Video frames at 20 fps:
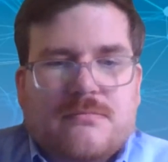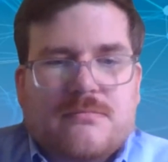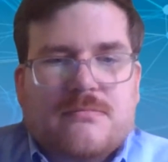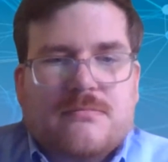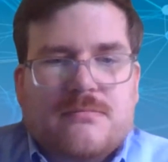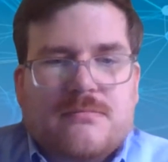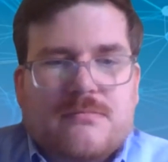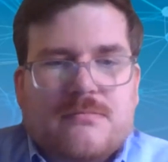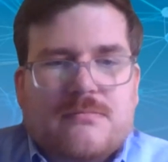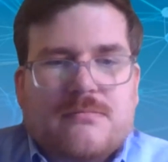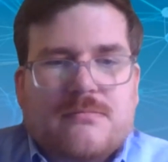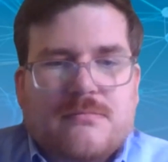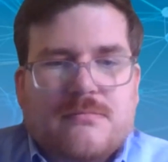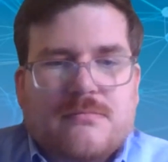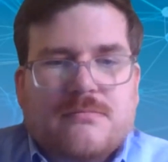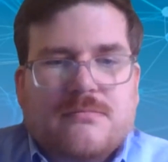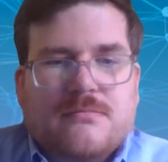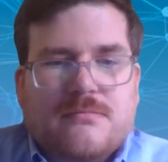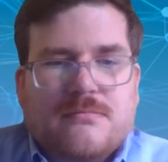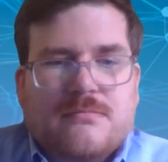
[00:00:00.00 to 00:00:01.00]

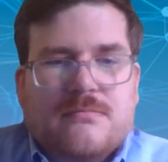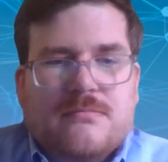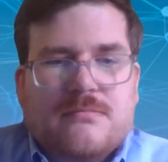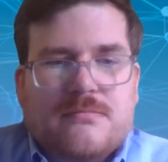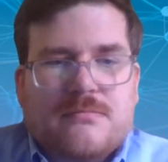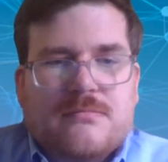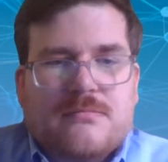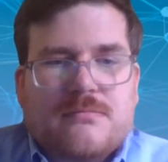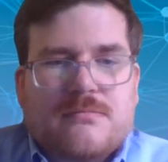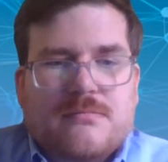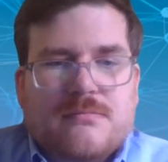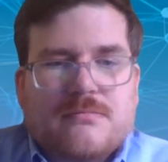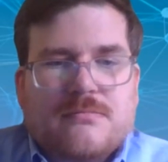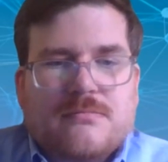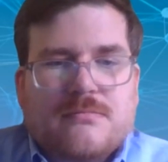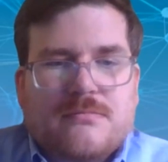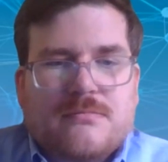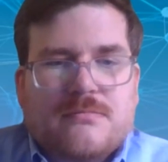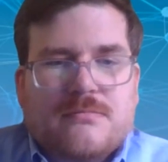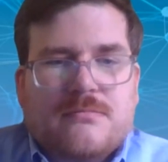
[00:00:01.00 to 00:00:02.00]

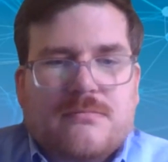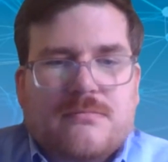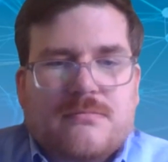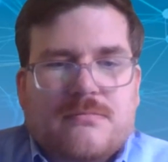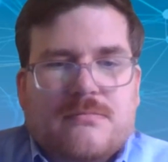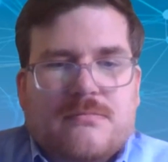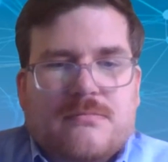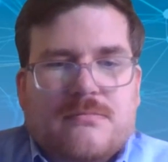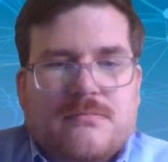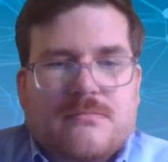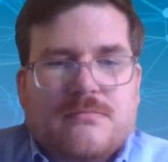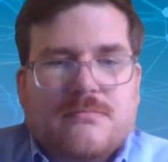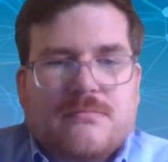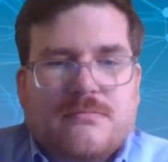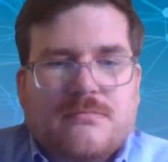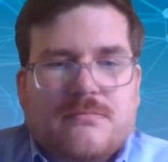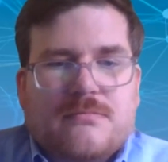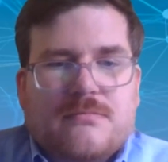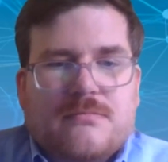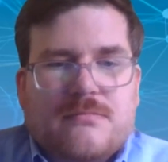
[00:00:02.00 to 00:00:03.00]

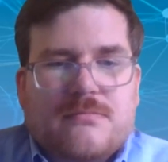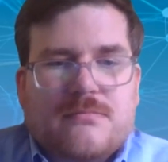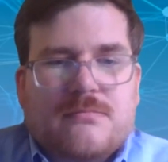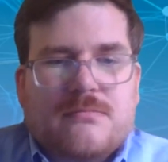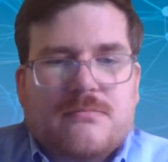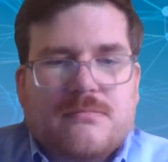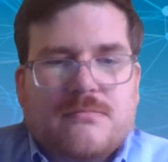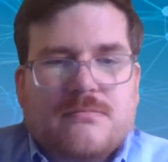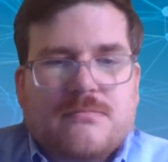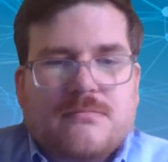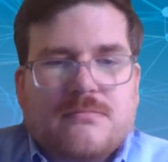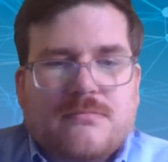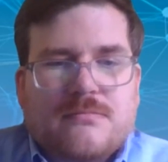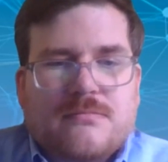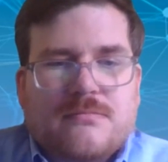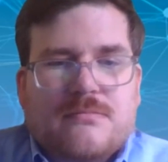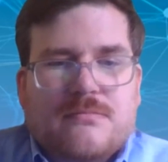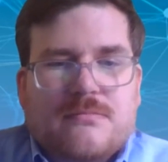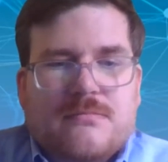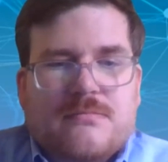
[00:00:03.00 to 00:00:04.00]

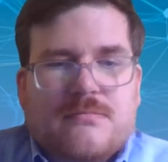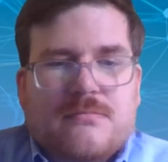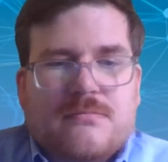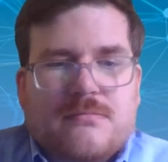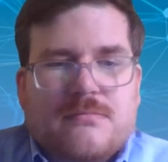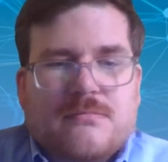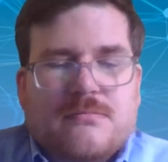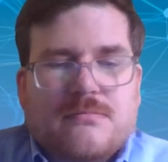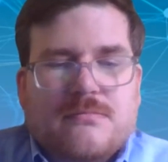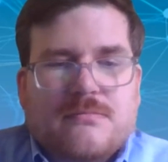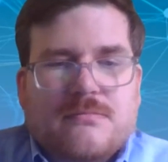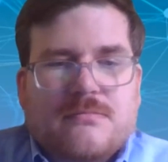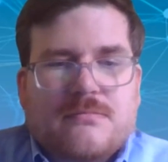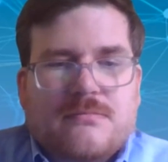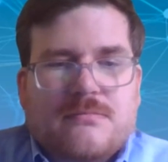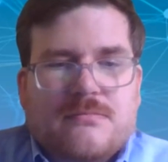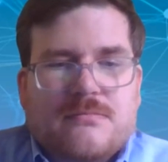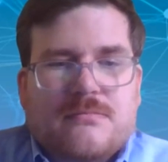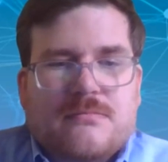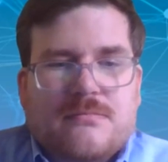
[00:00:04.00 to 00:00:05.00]

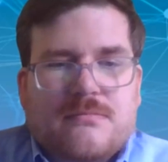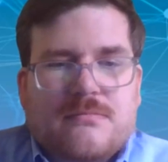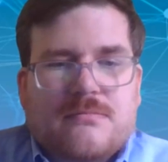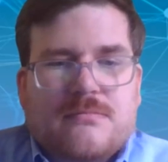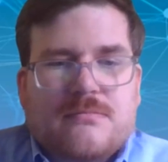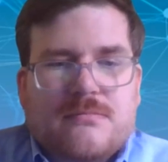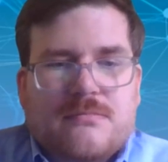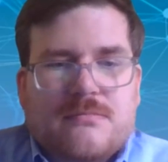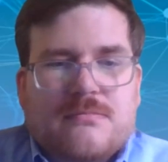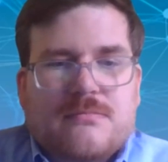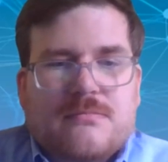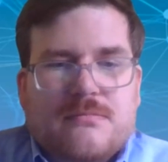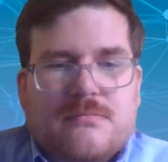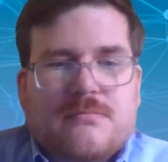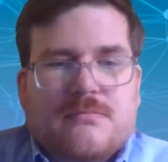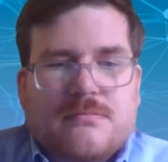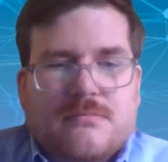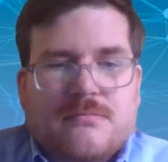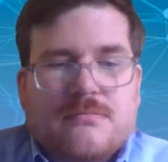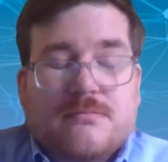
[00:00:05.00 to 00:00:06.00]

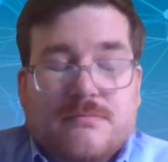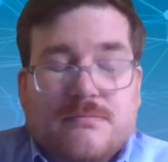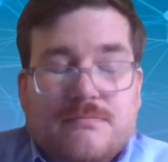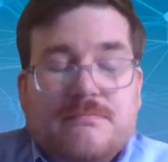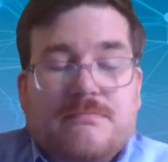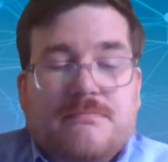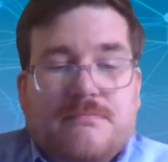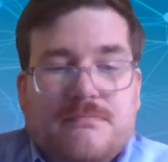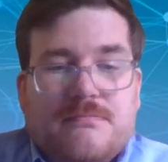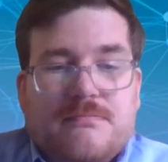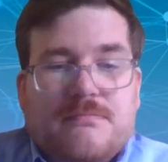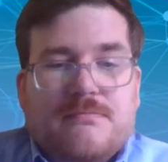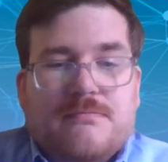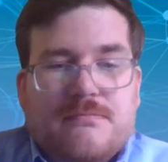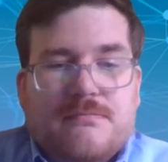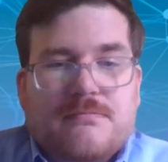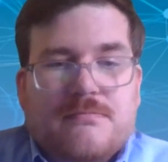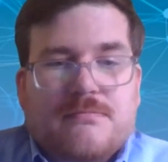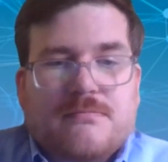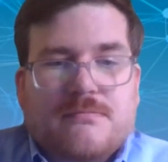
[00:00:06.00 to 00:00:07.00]

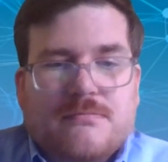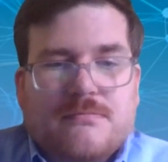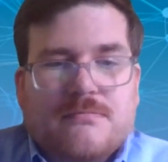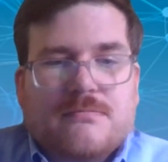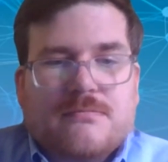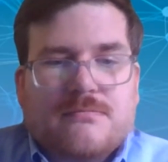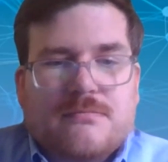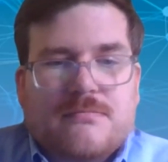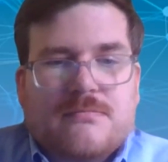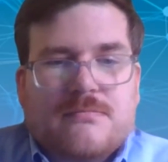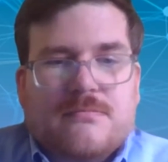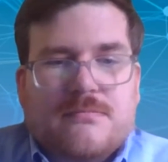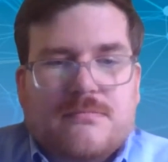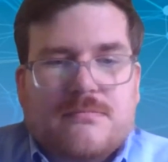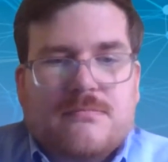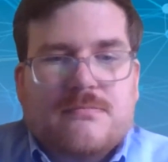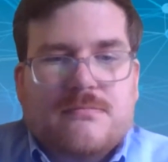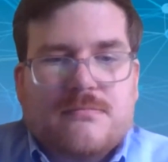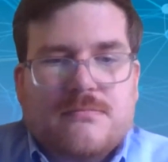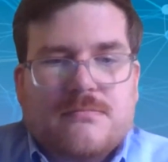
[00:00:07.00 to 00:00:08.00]
No words are spoken by the person on screen.